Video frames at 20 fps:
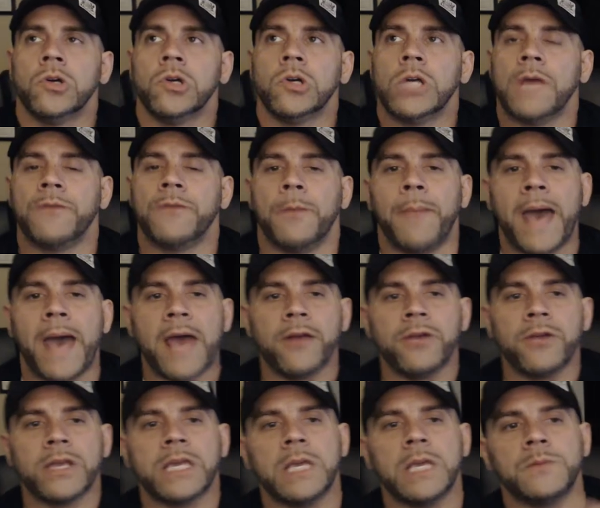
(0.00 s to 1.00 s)
If your
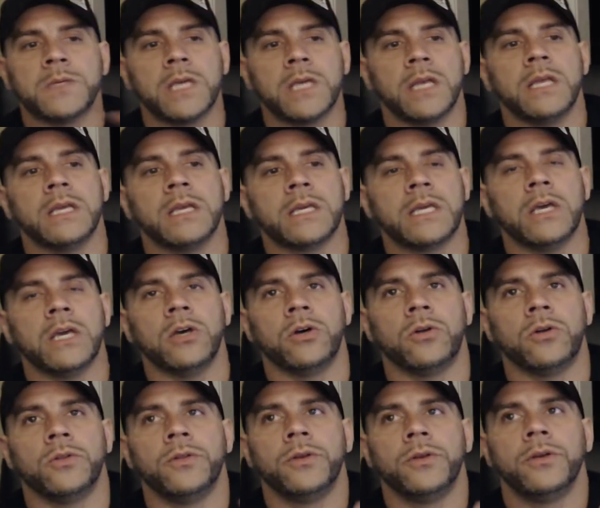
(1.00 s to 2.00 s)
battery keeps getting
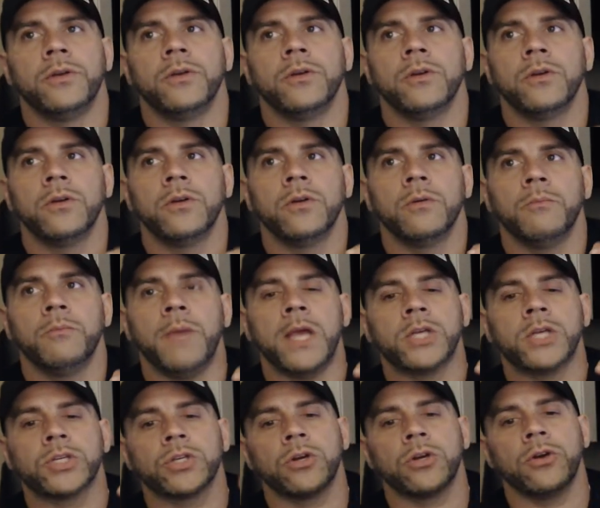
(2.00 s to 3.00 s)
killed,
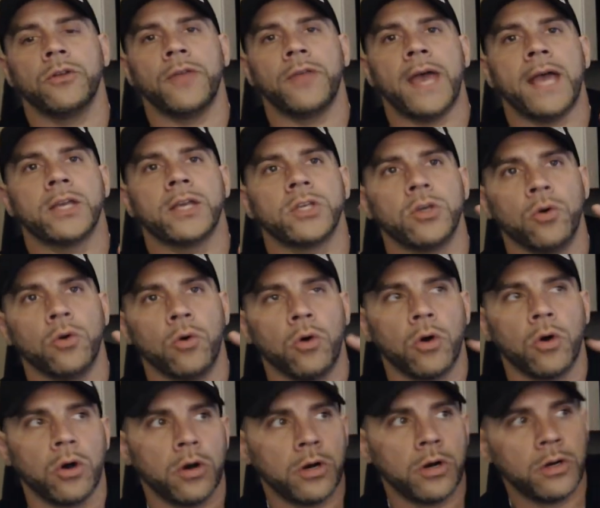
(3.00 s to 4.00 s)
make sure that
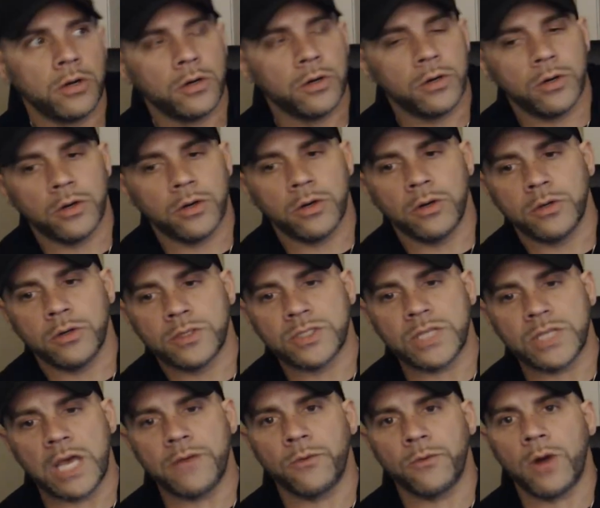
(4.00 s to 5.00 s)
your
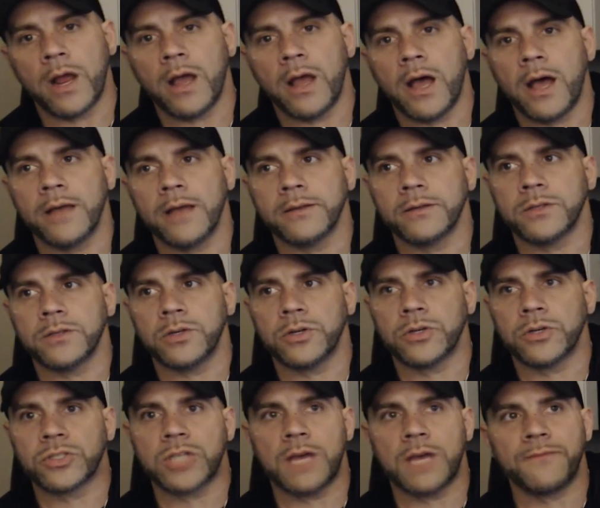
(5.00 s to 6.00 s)
sunrise, uh, your,
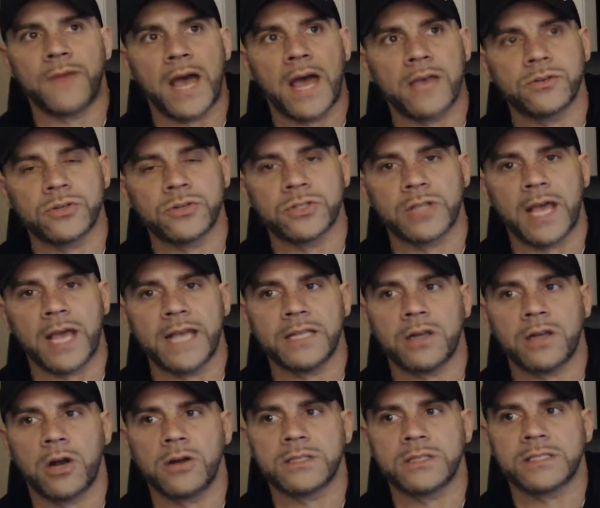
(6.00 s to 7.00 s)
your sun visors light
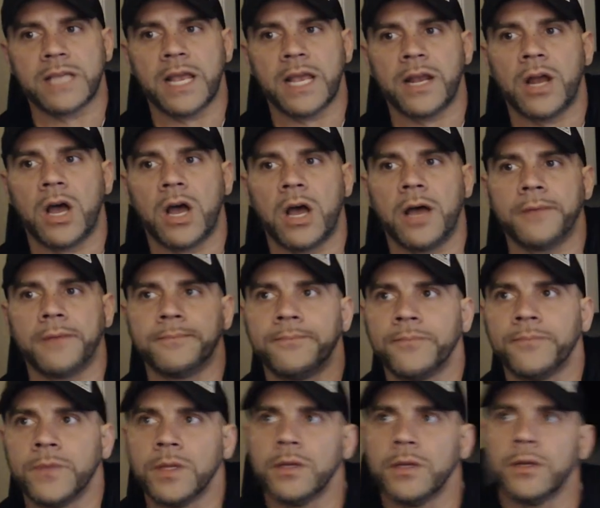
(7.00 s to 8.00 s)
aren't staying on.
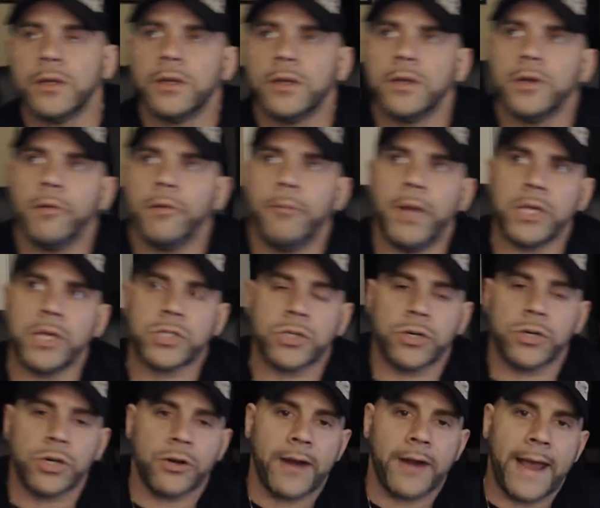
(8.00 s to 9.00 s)
Make
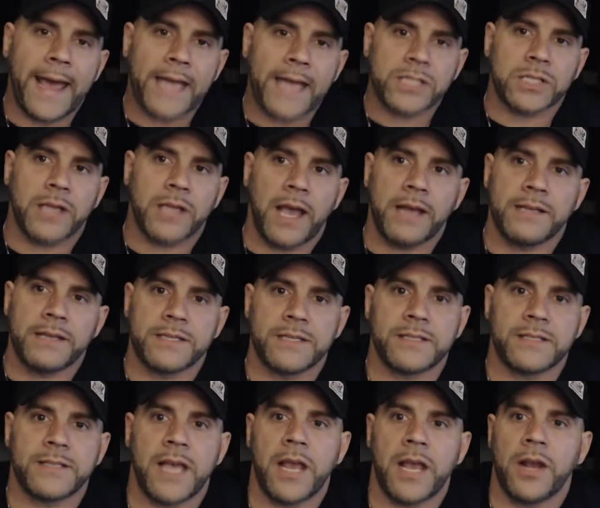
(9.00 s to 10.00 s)
sure your hatch light isn't
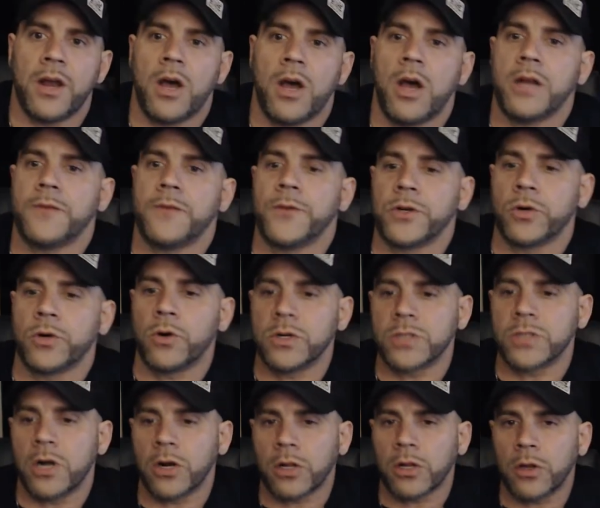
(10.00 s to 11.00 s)
staying on if your
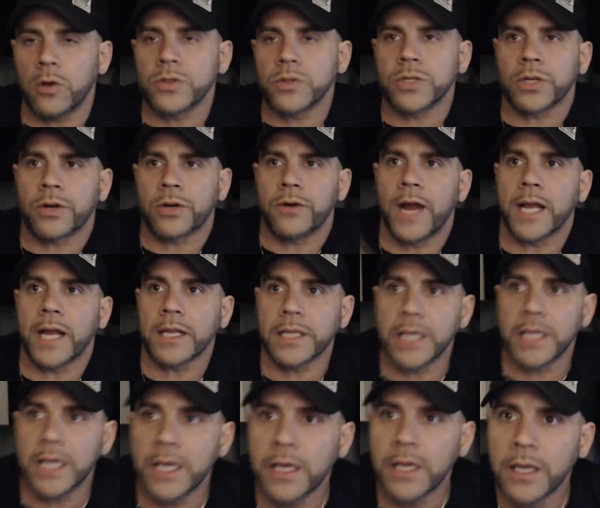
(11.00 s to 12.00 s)
doors aren't closing
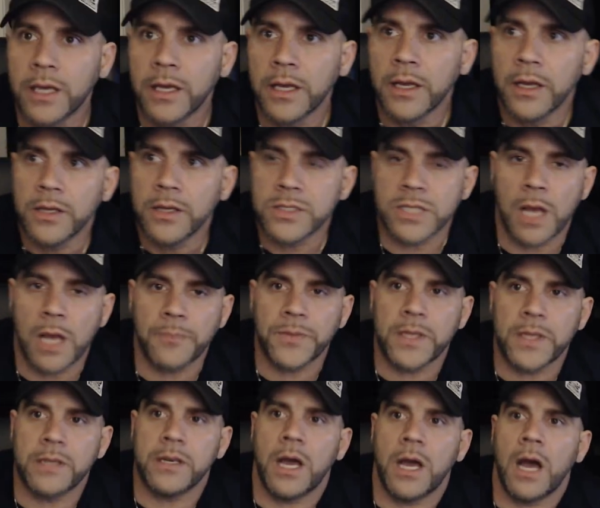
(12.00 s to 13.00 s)
correctly.
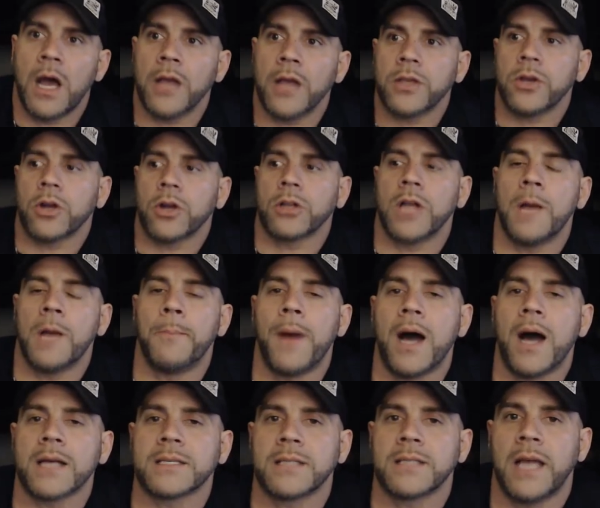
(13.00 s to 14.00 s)
Something, uh, your glove
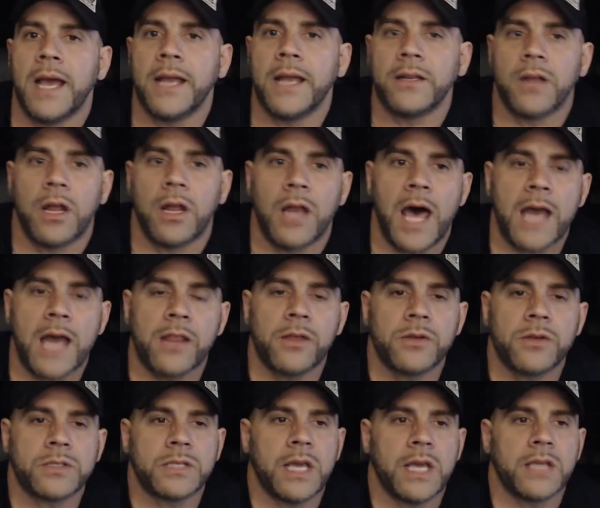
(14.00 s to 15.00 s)
box light, a lot of
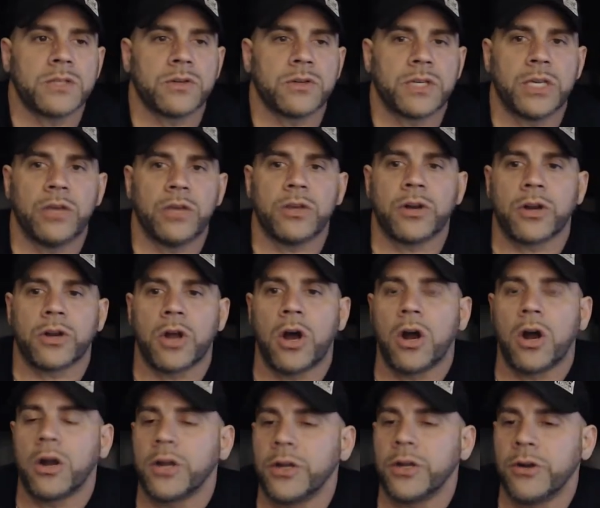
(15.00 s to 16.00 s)
those things will kill your
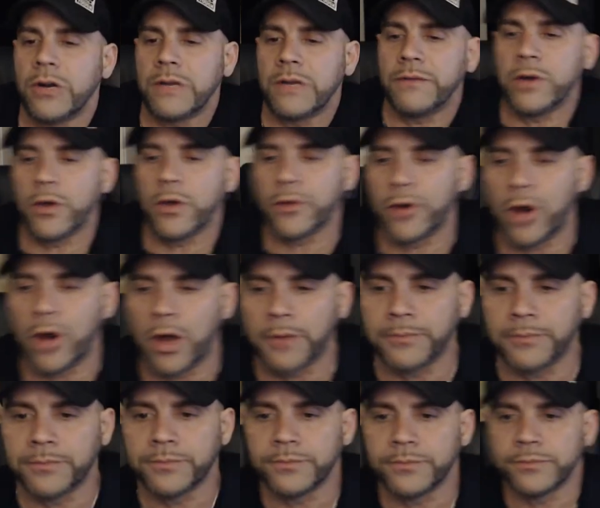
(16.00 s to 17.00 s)
car and you don't even know they're on.